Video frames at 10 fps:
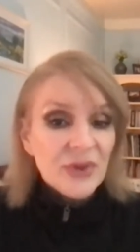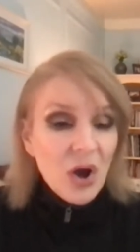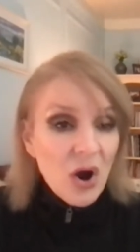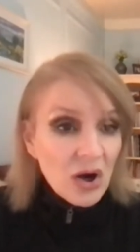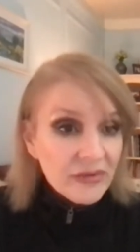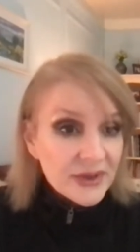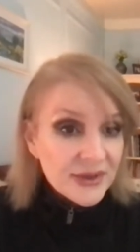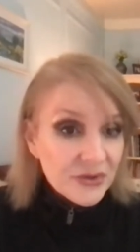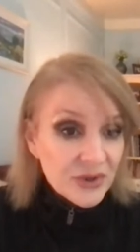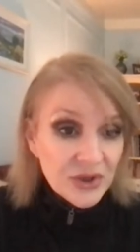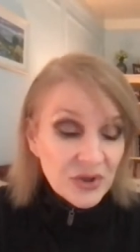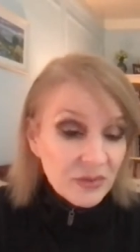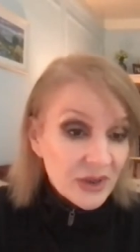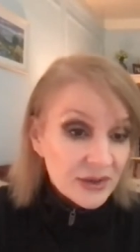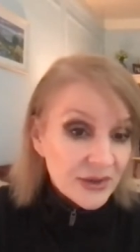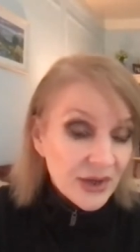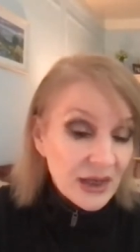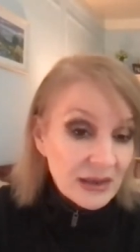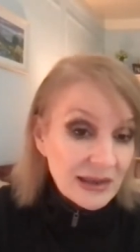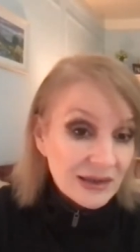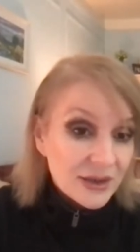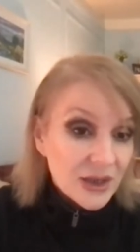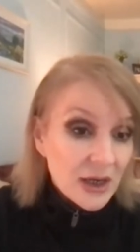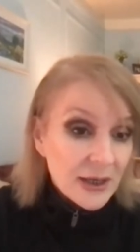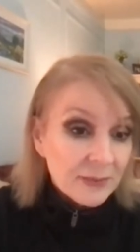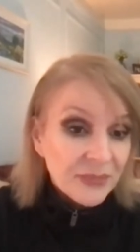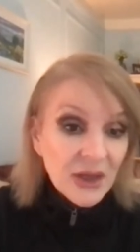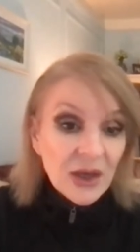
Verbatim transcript: the harvest tradition because the Celts at the time